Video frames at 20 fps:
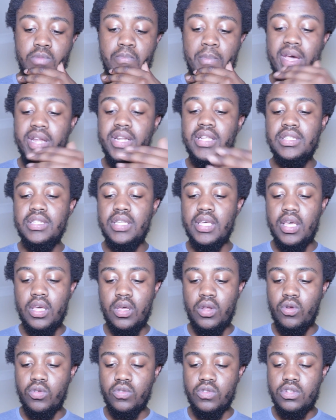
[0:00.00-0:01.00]

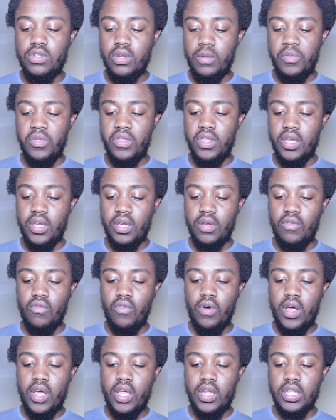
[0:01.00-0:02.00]
meditating on something,
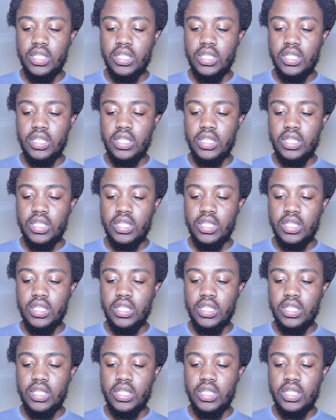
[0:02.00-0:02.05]
right?